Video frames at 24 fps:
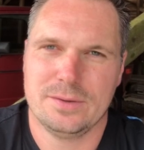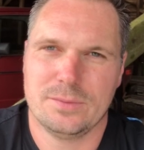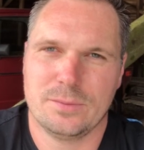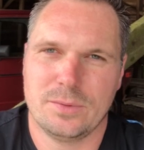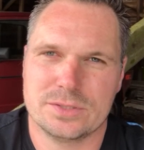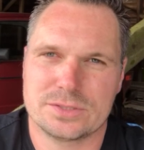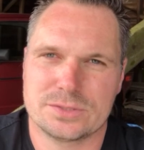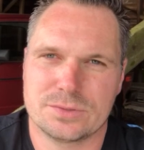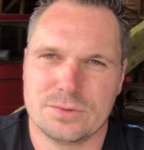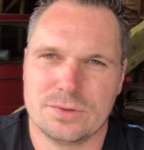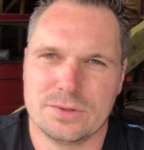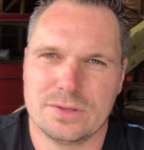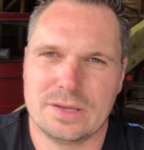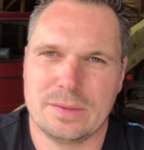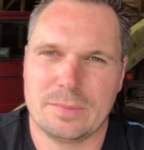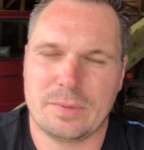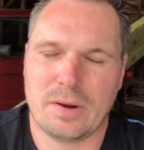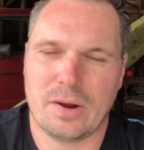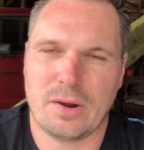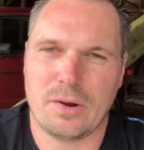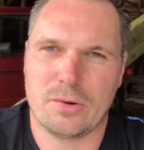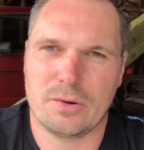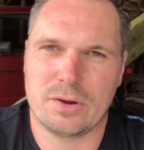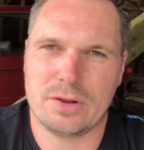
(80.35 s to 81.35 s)
wasn't really a
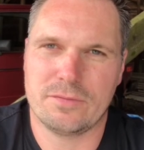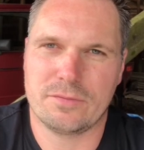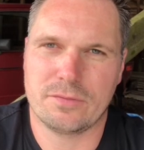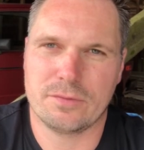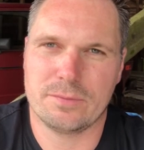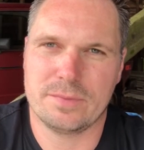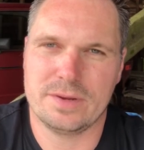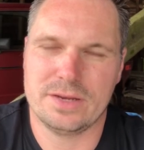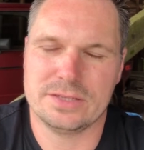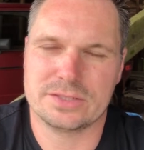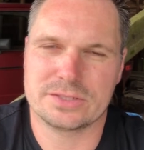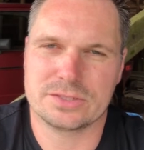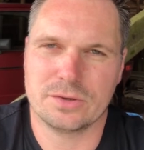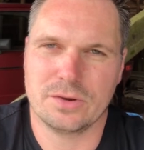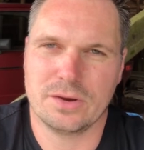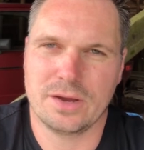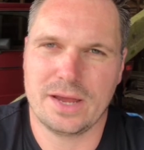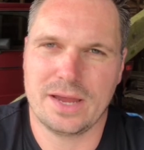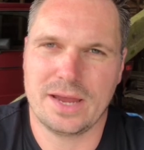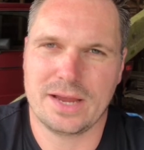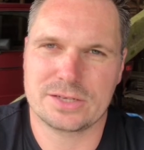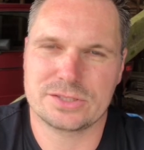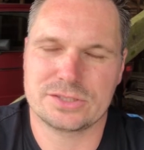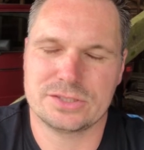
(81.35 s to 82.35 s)
priority for me, so
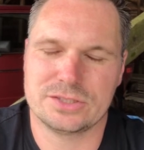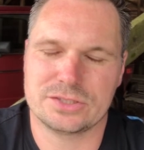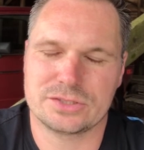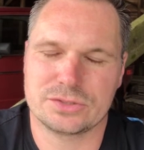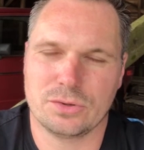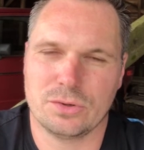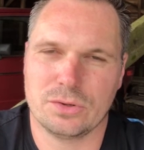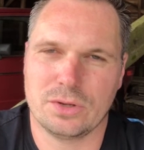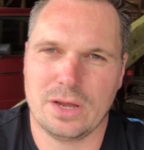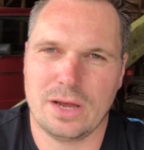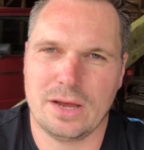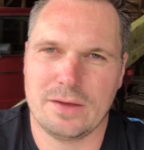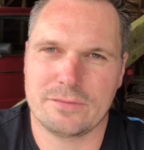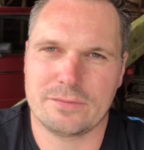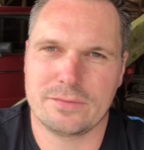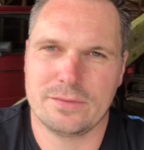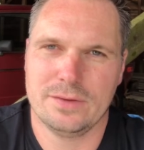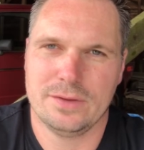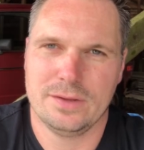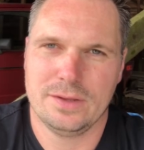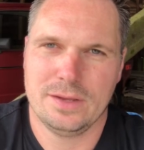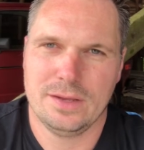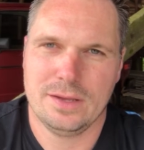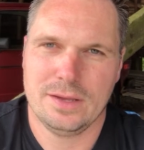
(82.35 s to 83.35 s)
I actually sold off
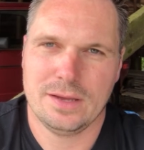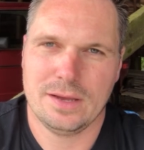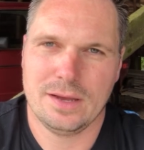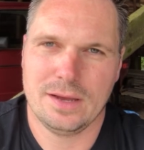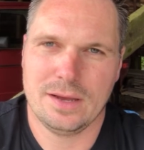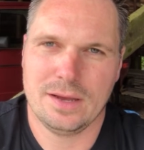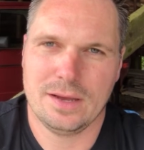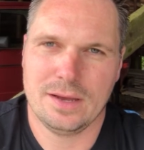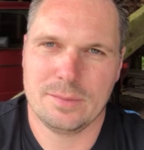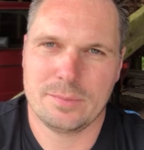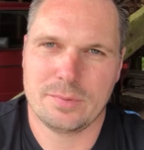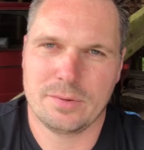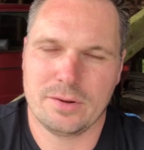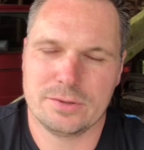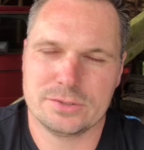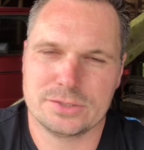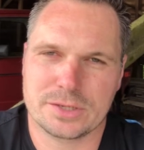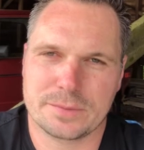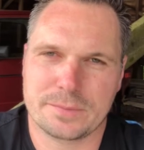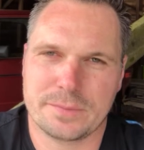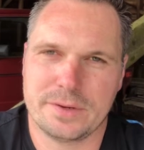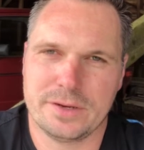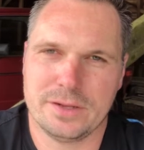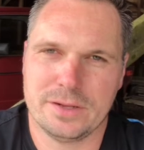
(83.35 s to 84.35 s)

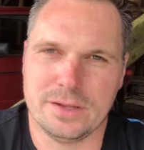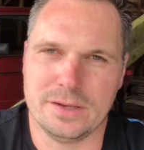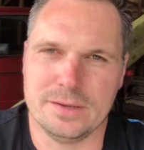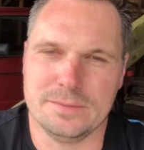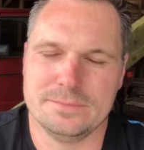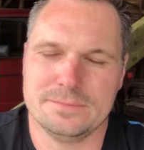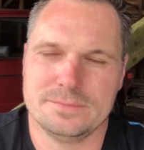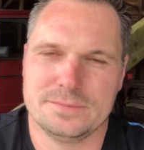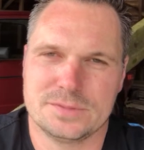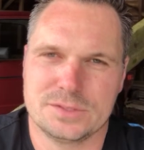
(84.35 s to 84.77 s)
Project Manila.